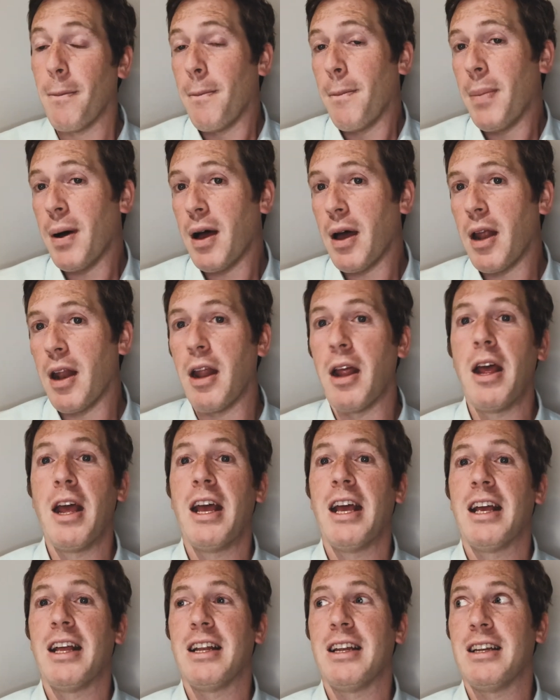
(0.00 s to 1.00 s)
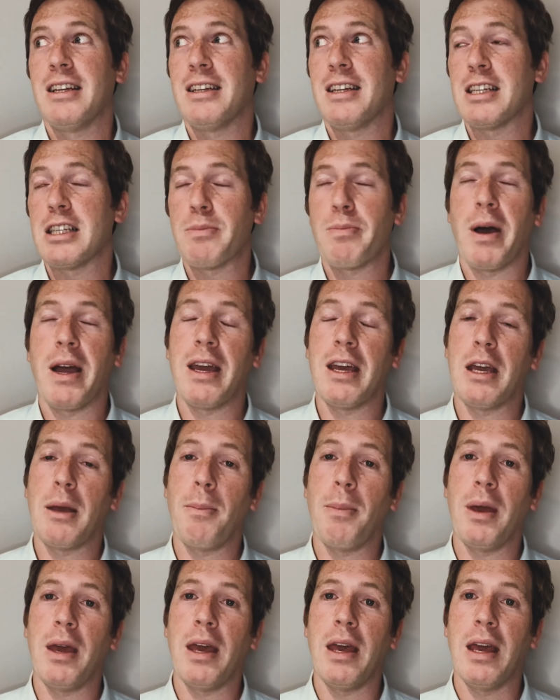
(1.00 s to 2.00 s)
But despite
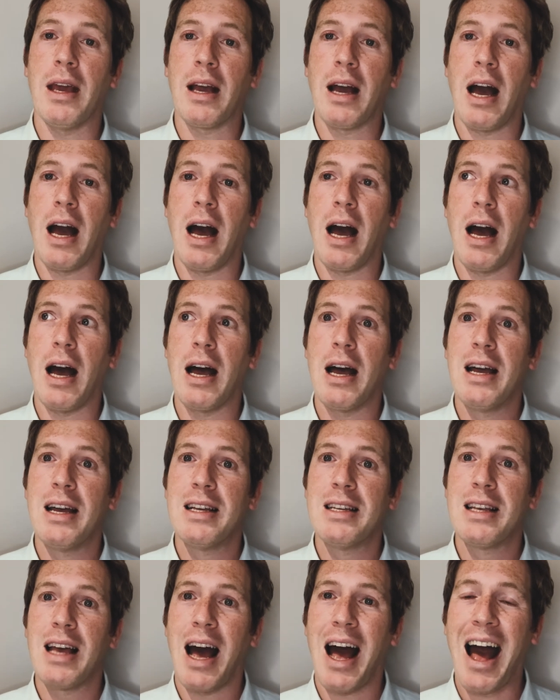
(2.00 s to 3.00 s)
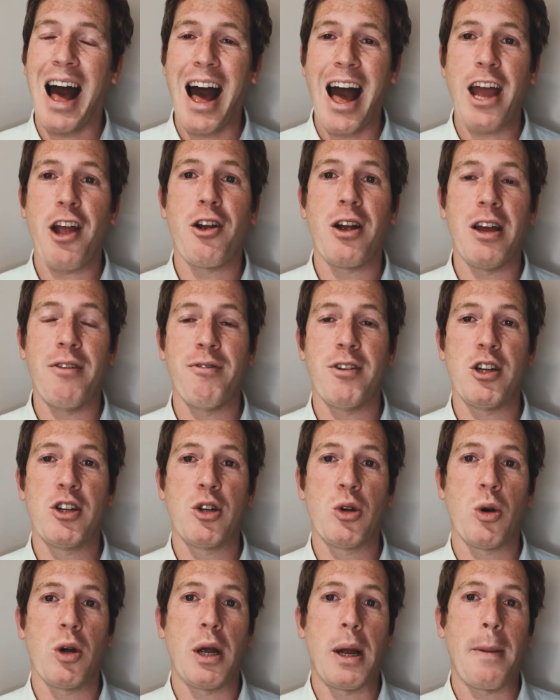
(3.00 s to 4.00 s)
it being a higher
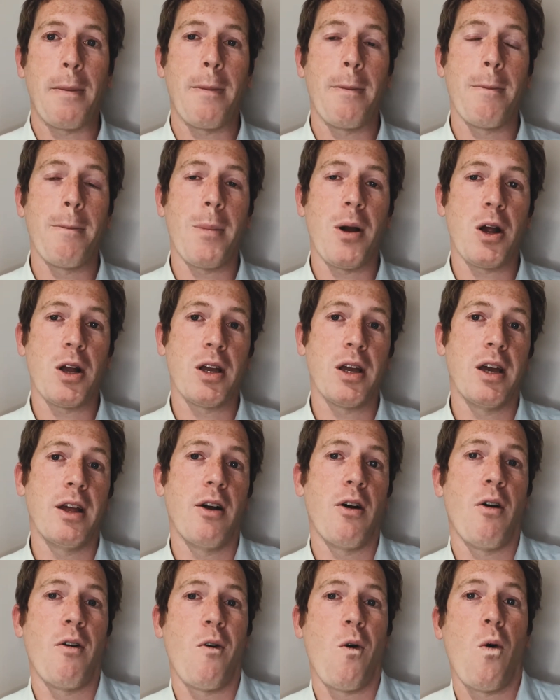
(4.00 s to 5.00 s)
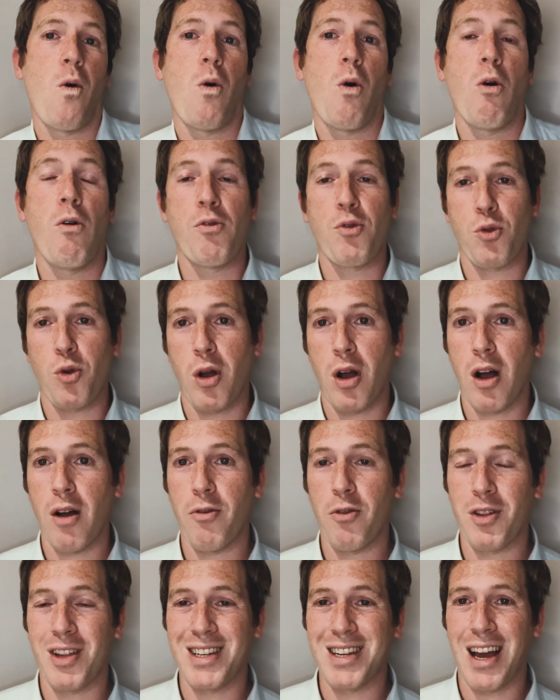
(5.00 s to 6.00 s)
inventory market
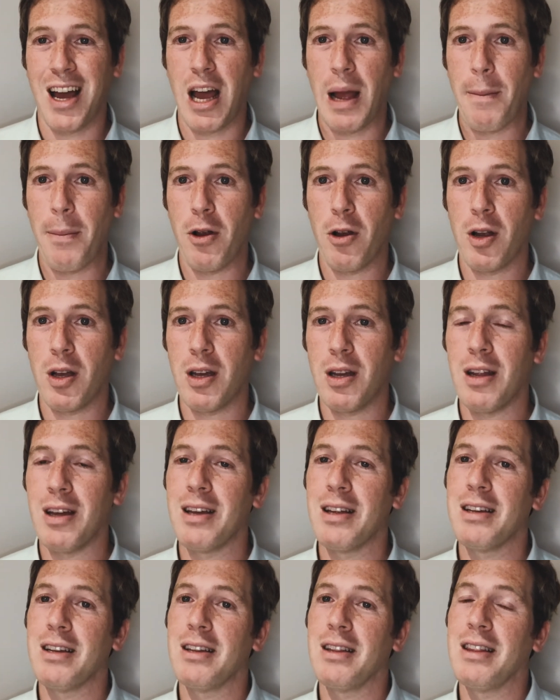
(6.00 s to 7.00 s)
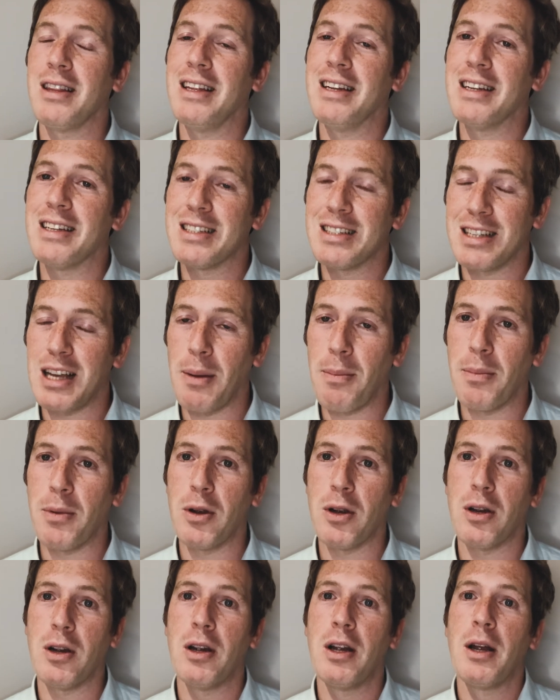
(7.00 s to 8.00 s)
overall for the time period, the
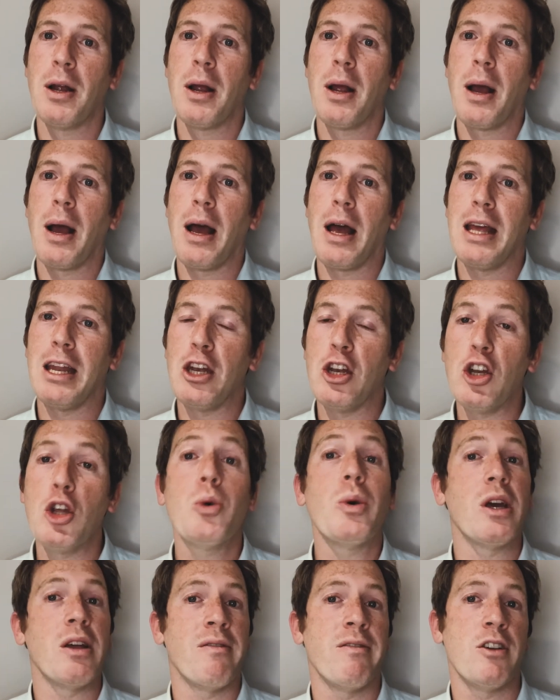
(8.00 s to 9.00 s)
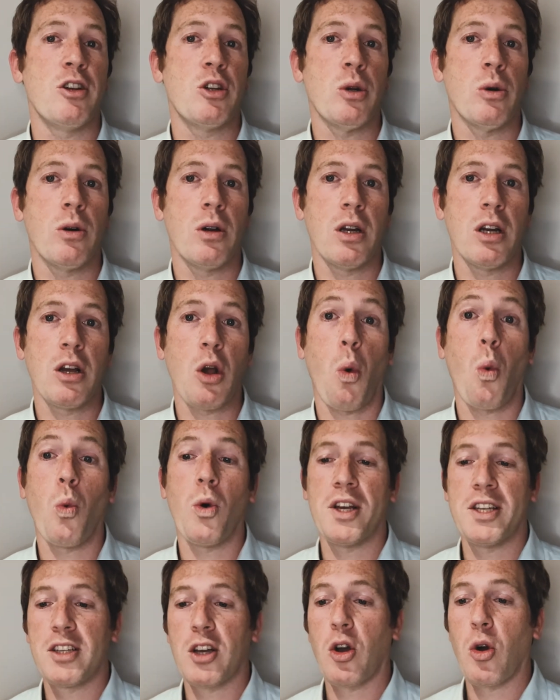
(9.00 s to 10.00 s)
December new inventory
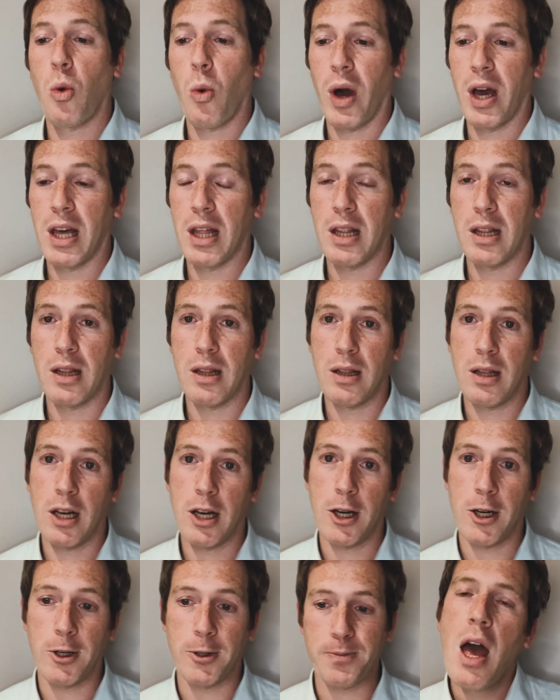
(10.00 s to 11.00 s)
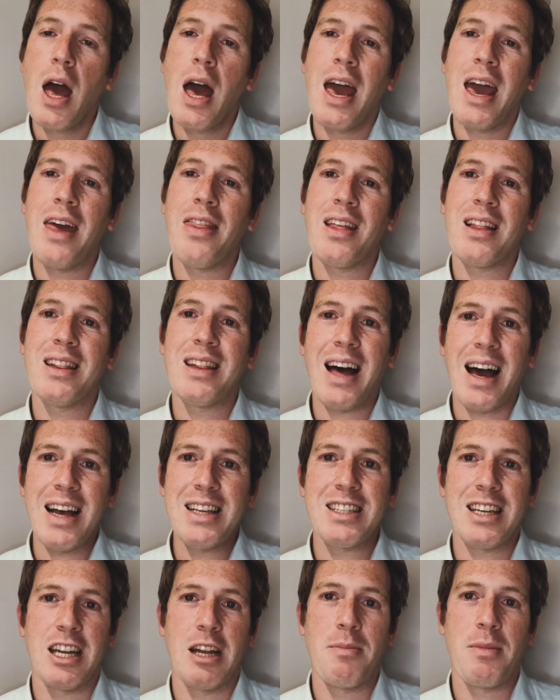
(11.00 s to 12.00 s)
was quite low. And the
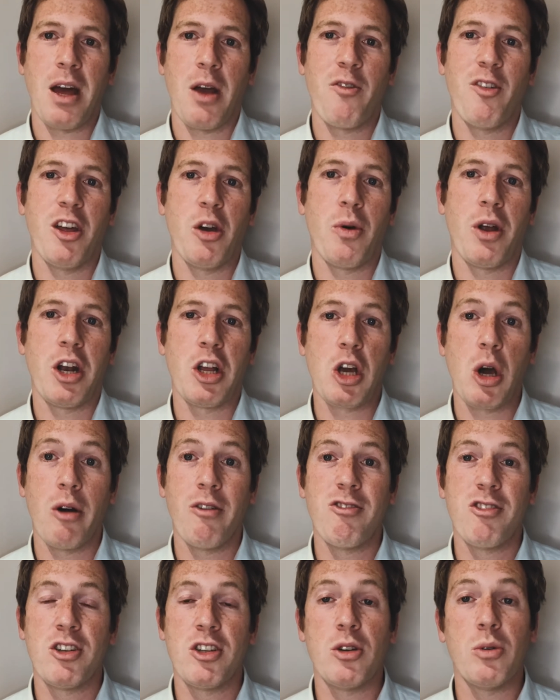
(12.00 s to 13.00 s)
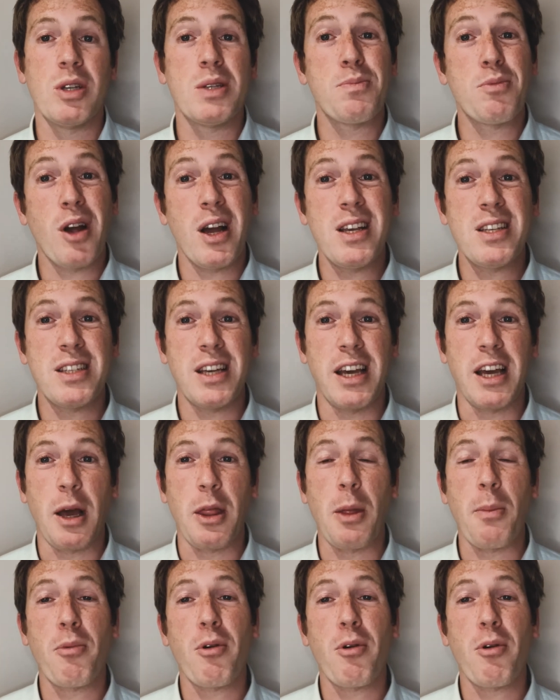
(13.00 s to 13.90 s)
last item that I really want to go over to is pricing.